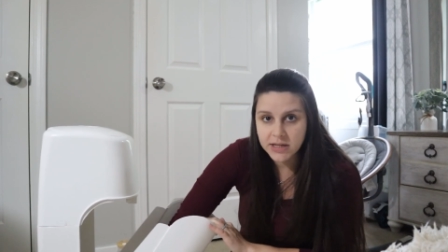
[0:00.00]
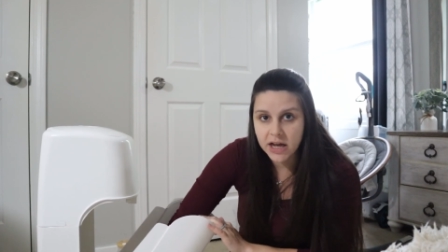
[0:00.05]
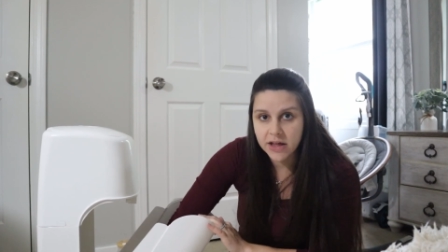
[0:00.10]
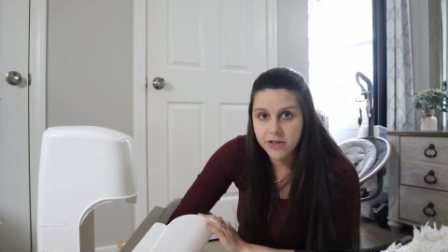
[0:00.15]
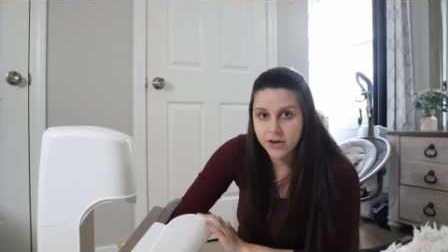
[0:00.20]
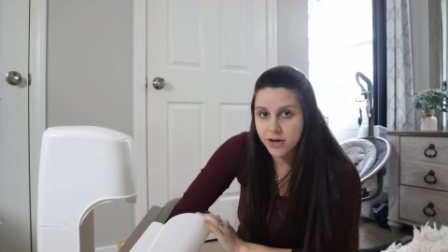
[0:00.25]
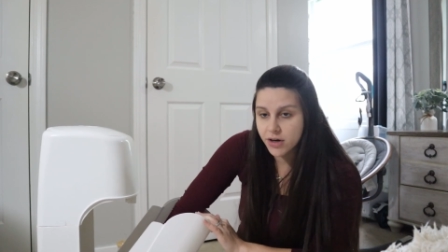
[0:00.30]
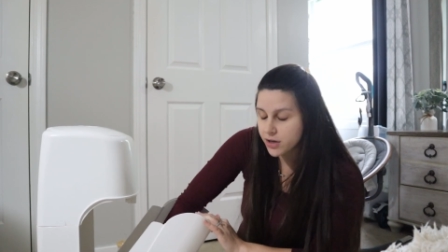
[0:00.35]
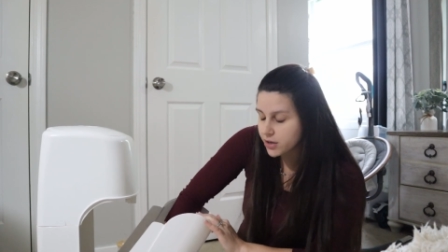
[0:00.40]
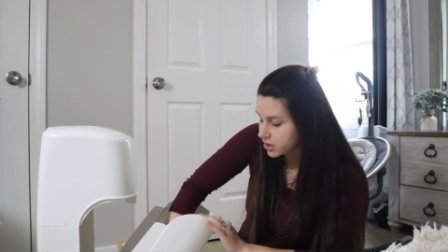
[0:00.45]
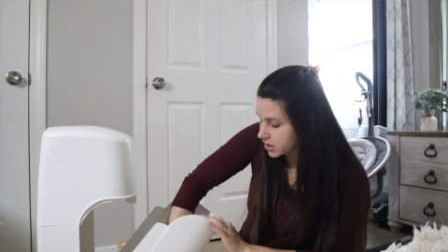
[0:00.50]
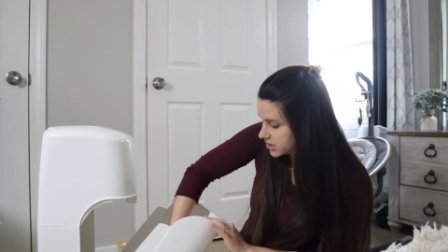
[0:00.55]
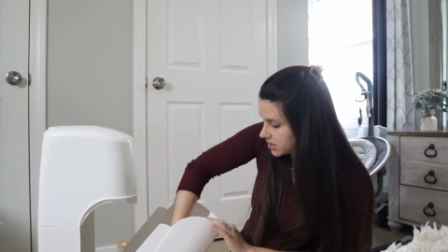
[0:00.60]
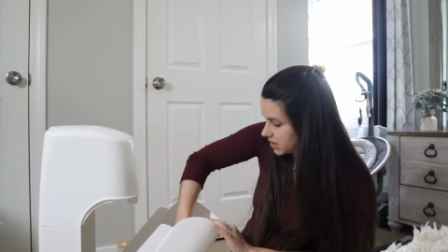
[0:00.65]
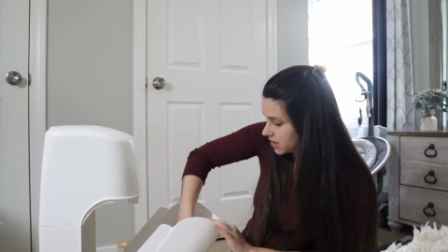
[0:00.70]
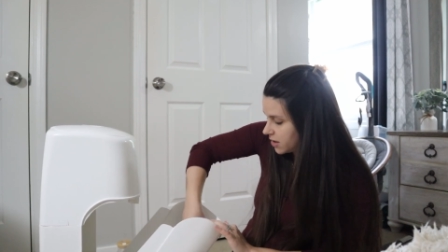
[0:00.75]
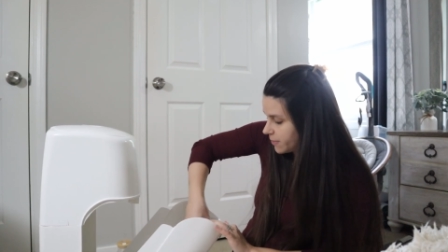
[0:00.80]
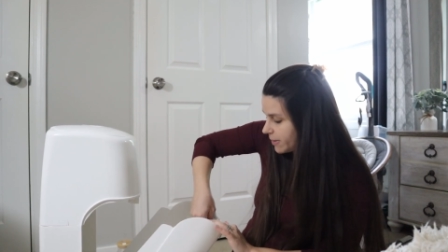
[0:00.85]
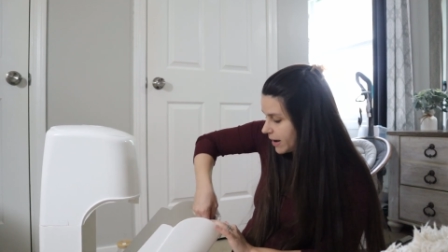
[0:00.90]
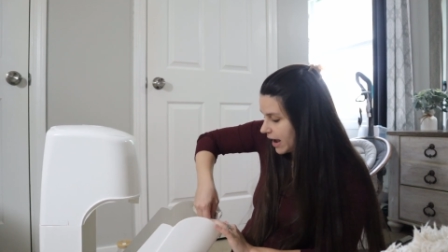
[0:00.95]
tether hooks
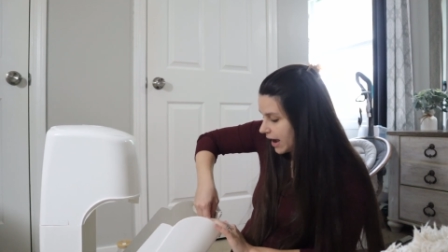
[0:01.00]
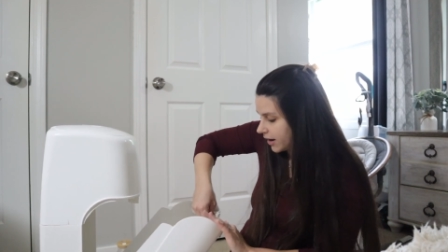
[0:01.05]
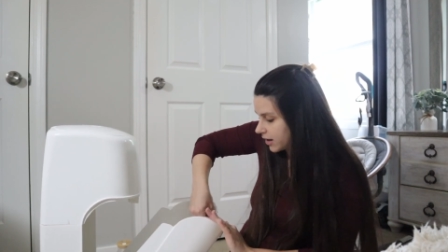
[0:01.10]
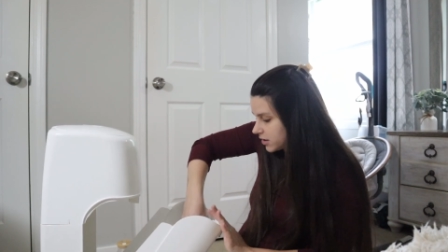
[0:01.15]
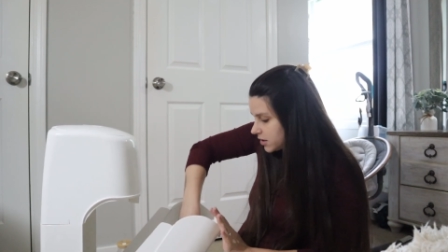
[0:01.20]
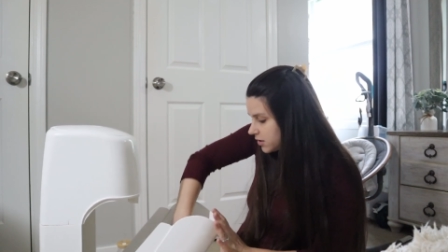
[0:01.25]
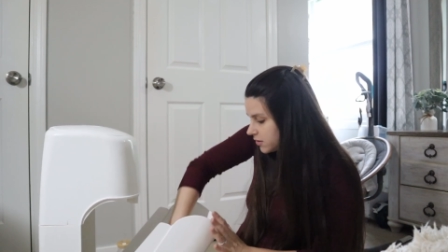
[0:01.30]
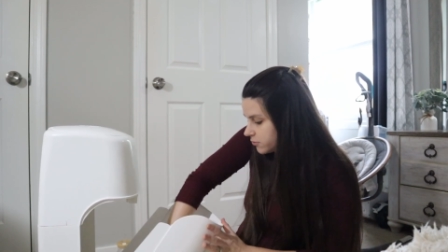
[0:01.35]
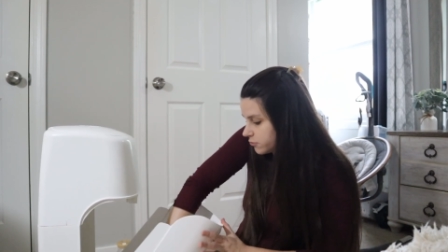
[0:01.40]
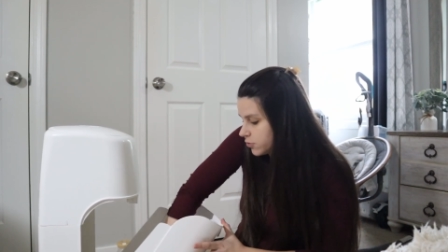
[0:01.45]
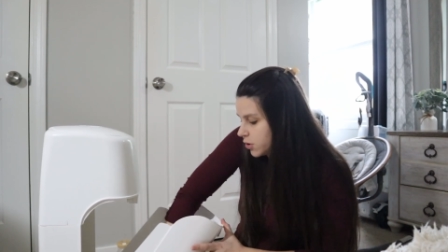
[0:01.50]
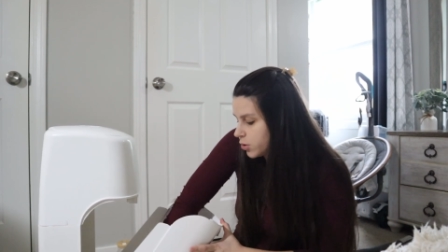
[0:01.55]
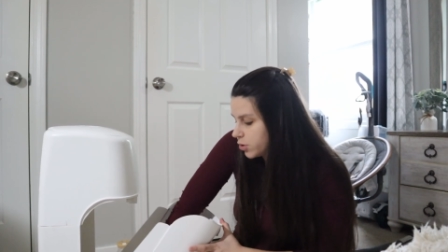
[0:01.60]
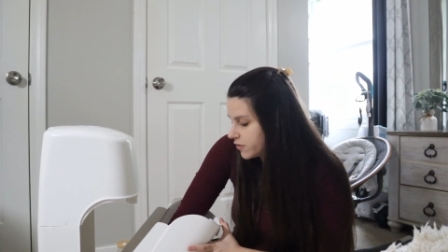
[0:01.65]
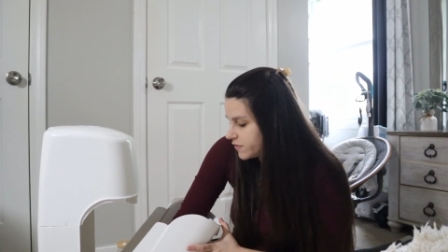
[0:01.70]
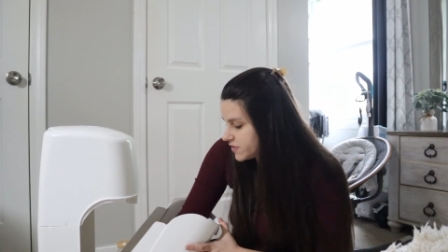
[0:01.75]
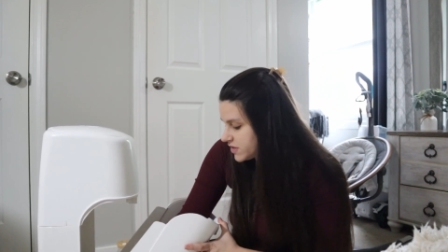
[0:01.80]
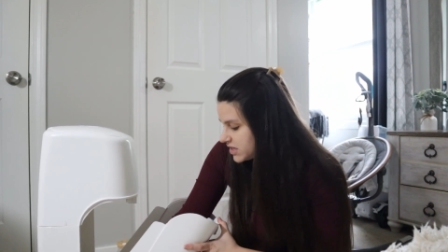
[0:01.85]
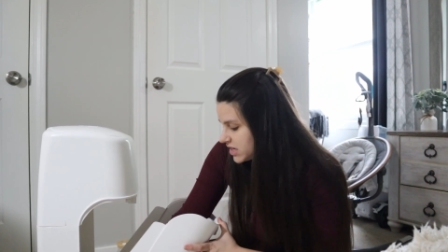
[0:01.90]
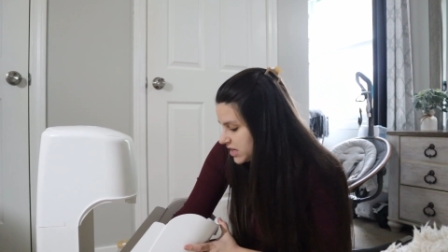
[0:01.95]
in the back row
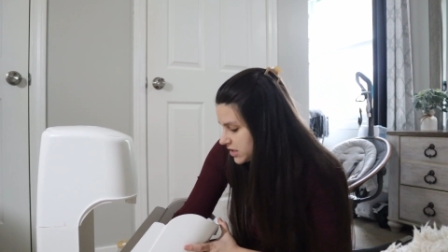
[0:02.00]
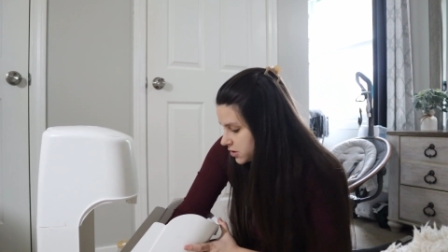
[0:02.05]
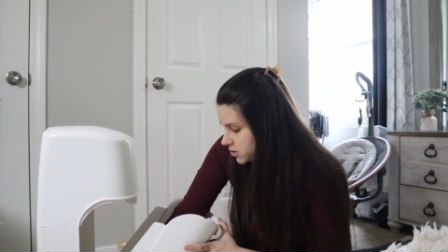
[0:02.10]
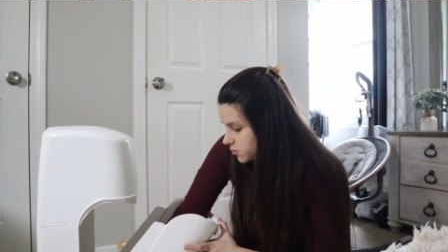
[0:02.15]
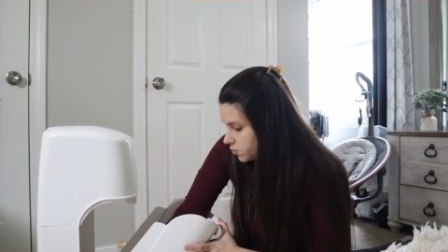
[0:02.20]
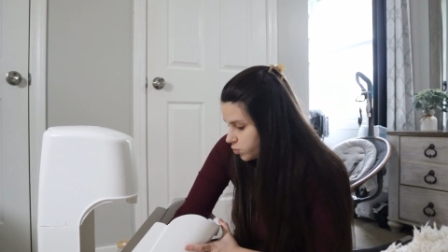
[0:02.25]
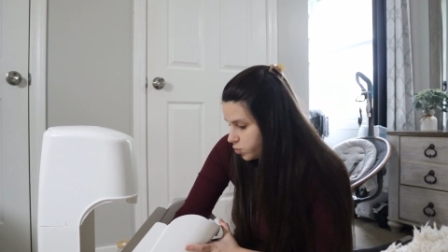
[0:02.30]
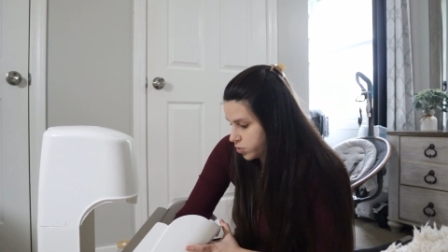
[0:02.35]
of seats,